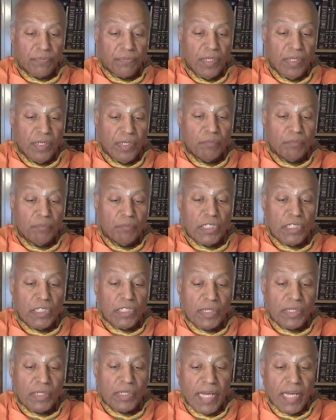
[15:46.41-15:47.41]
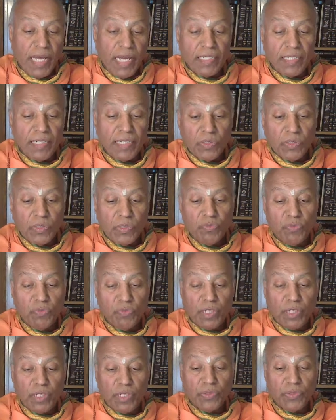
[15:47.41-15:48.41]
Bhishma thanked his good
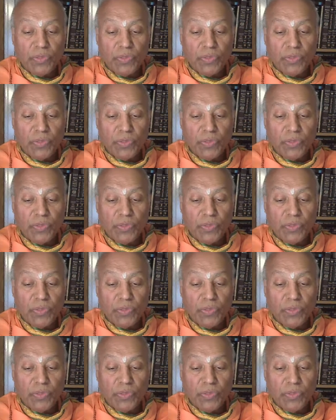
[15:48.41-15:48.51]
fortune